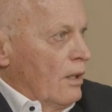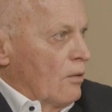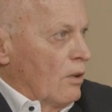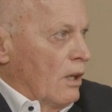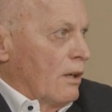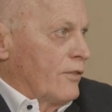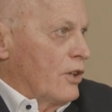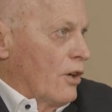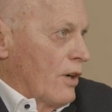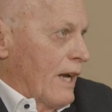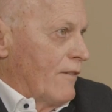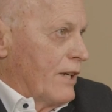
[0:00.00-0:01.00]
Well, if you
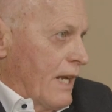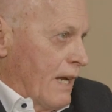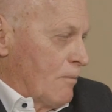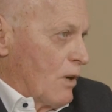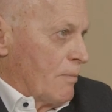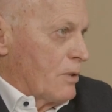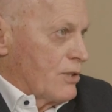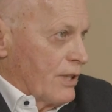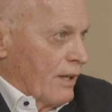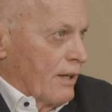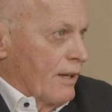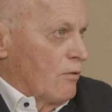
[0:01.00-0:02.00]
don't have a named
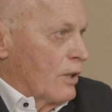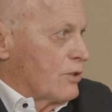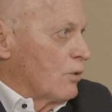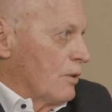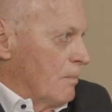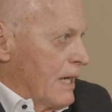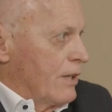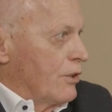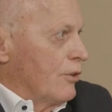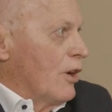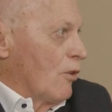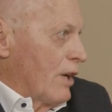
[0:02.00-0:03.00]
representative, which would mean
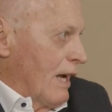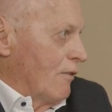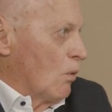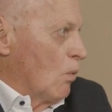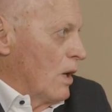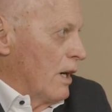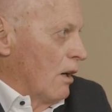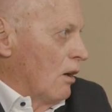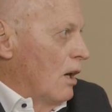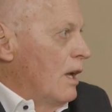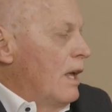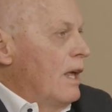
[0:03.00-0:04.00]
you don't have a will,